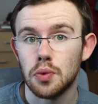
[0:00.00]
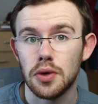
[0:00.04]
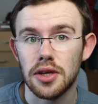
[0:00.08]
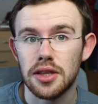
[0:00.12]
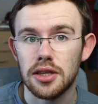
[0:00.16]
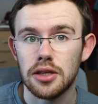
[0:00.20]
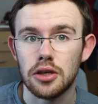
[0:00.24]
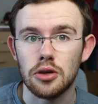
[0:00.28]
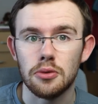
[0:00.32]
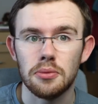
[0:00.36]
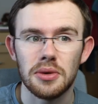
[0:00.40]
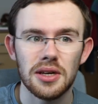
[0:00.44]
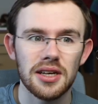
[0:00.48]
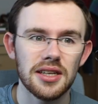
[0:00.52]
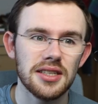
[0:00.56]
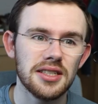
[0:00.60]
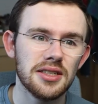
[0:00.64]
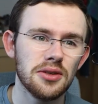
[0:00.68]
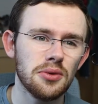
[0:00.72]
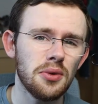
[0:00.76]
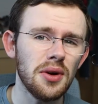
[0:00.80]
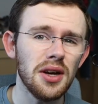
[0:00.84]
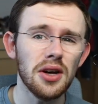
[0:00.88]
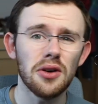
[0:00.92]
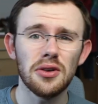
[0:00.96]
with you because
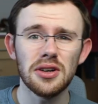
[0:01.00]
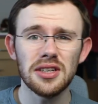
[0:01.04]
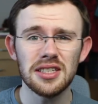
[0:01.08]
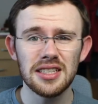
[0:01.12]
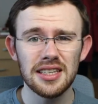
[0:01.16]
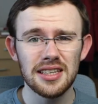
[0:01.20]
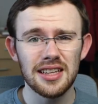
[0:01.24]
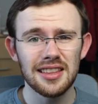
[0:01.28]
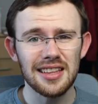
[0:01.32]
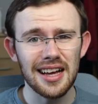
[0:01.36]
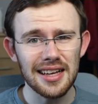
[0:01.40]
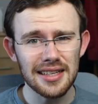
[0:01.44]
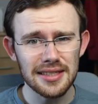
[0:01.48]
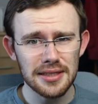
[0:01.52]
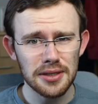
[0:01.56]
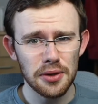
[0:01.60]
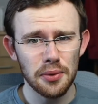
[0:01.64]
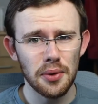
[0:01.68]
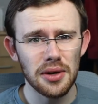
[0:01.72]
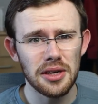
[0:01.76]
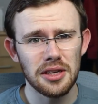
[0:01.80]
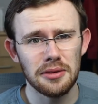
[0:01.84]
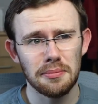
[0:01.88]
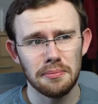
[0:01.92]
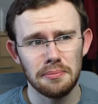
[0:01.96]
quite honestly that's
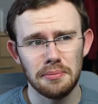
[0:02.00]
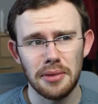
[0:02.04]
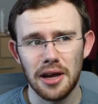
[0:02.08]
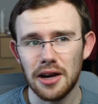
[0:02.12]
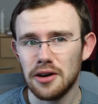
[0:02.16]
quite